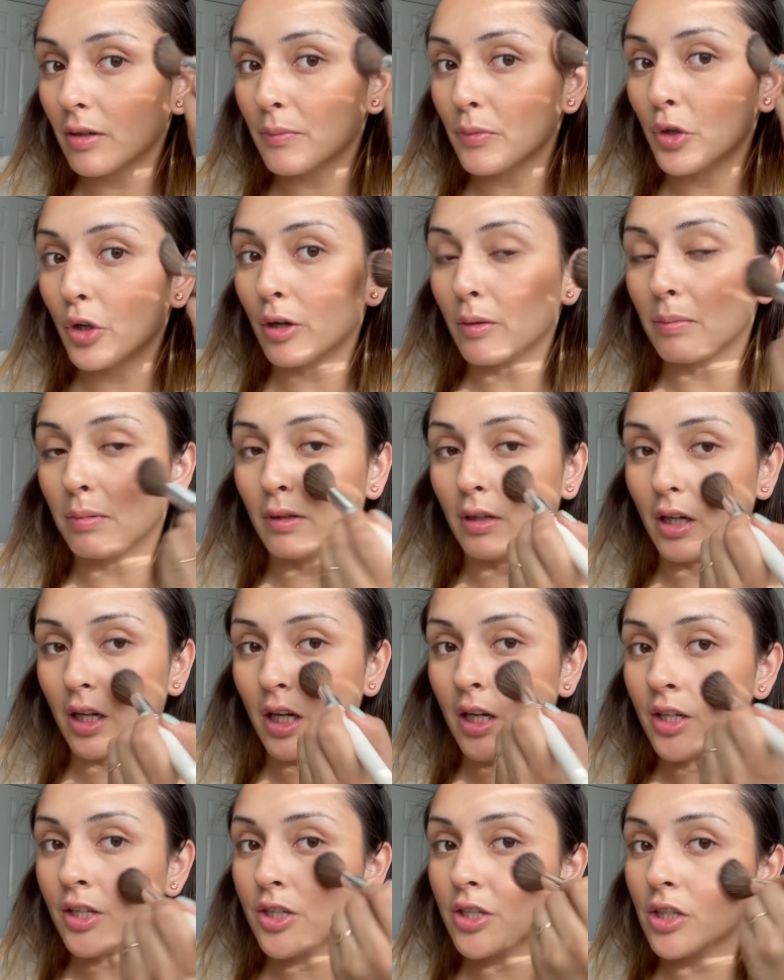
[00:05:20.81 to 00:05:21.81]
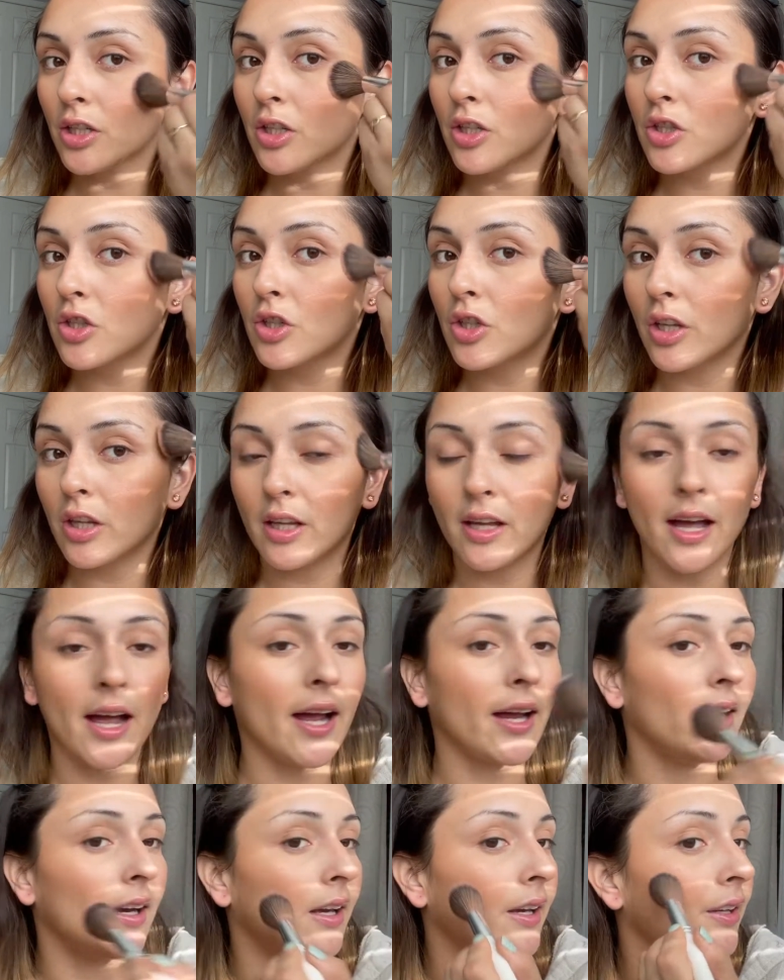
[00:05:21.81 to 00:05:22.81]
your blush to the
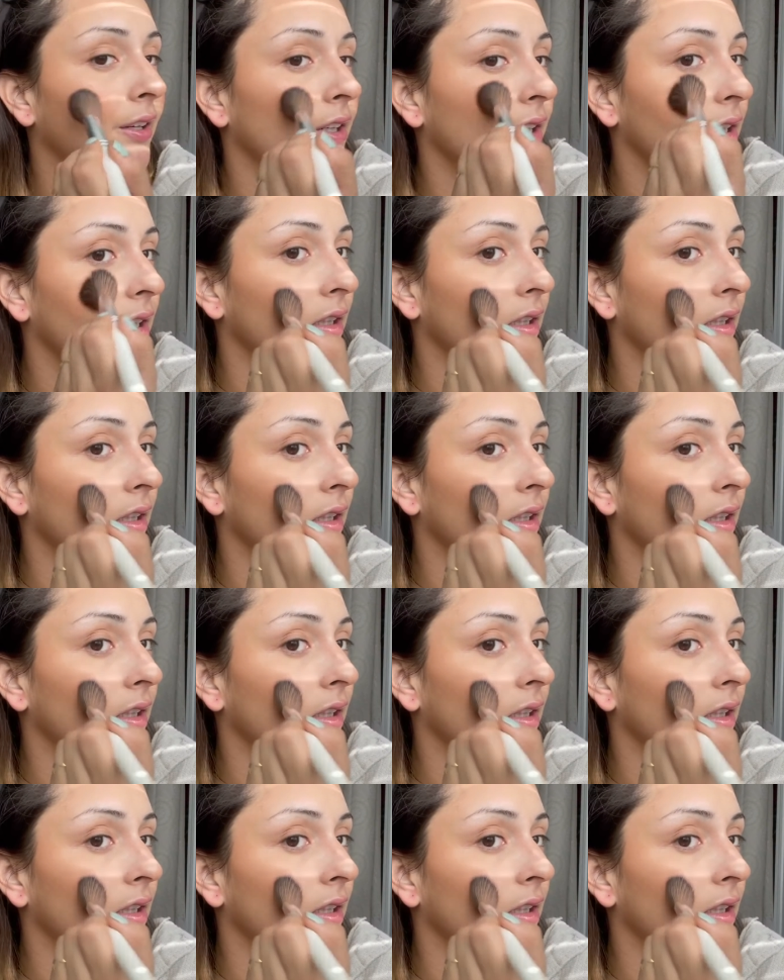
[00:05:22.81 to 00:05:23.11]
highlighter,